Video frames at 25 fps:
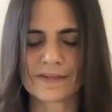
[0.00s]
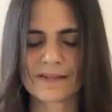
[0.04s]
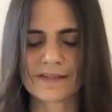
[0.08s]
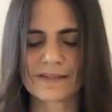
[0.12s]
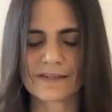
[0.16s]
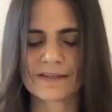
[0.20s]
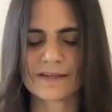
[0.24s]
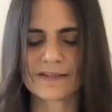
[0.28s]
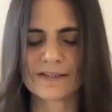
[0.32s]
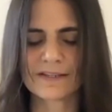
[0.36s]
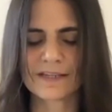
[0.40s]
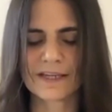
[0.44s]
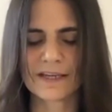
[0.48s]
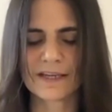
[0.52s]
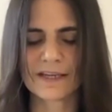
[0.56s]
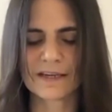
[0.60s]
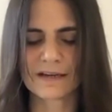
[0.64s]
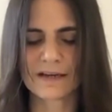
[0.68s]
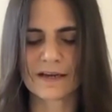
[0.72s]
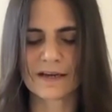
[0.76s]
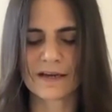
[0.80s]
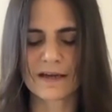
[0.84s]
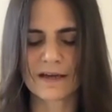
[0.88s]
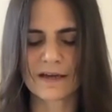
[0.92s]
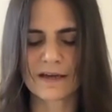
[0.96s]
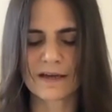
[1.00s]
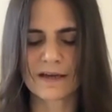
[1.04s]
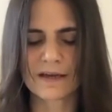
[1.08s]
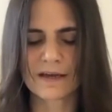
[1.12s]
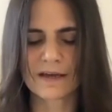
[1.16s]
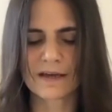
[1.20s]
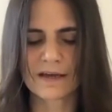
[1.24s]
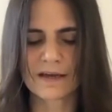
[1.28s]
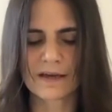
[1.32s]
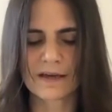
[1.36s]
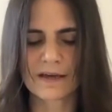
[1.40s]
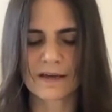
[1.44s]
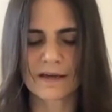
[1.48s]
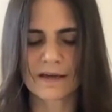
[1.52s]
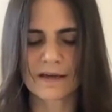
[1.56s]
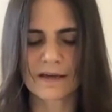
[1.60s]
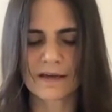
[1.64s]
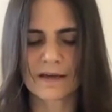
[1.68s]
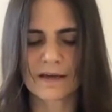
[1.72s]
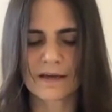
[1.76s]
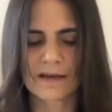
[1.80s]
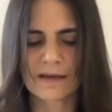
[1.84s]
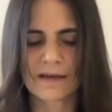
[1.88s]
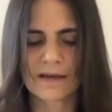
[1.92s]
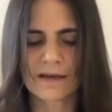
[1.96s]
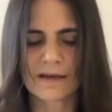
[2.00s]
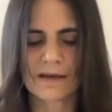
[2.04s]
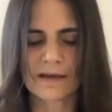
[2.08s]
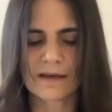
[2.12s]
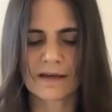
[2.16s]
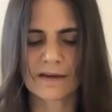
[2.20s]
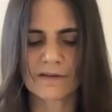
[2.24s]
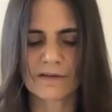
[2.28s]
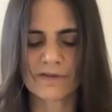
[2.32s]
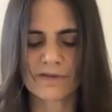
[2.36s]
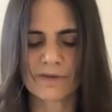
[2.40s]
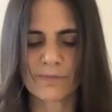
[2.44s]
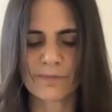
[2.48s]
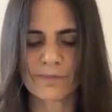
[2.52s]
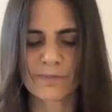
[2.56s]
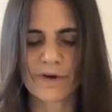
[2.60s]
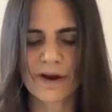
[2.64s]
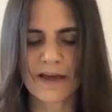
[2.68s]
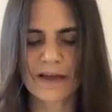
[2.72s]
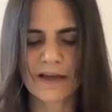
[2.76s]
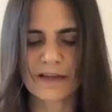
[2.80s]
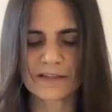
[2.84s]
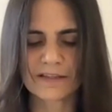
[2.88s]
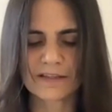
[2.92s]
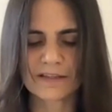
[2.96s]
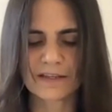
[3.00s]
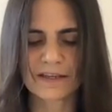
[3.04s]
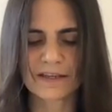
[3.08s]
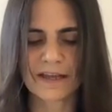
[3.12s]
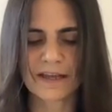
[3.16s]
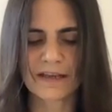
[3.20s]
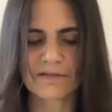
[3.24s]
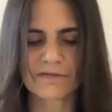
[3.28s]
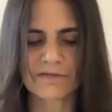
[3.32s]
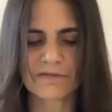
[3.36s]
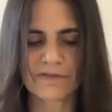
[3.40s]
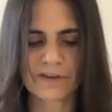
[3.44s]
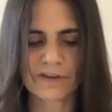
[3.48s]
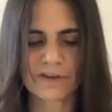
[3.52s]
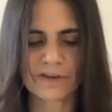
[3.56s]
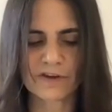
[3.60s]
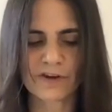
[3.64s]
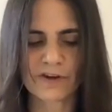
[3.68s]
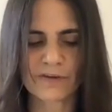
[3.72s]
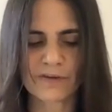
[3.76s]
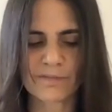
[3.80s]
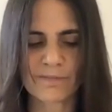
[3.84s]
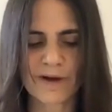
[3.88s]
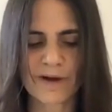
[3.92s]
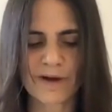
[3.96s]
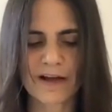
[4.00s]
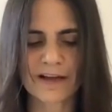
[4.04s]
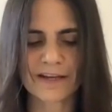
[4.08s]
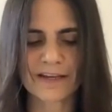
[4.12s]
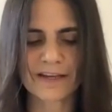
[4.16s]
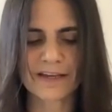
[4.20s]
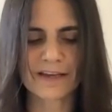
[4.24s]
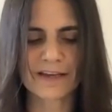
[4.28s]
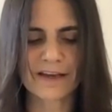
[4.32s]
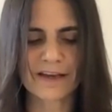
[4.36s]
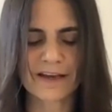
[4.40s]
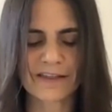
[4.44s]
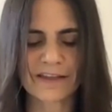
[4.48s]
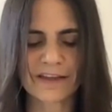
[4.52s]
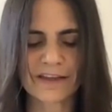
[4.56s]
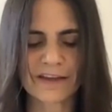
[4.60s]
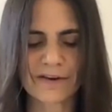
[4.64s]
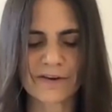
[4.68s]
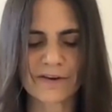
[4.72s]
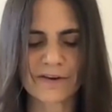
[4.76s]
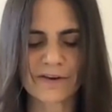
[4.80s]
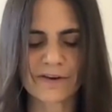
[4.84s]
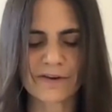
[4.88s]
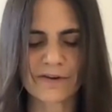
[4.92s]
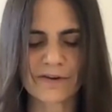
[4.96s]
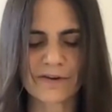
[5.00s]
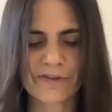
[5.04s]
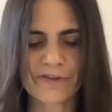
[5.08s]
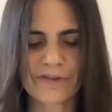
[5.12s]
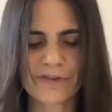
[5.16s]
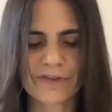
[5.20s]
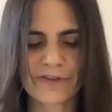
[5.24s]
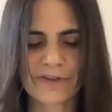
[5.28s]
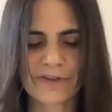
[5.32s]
And then take a few breaths. Again, feel your body on the earth,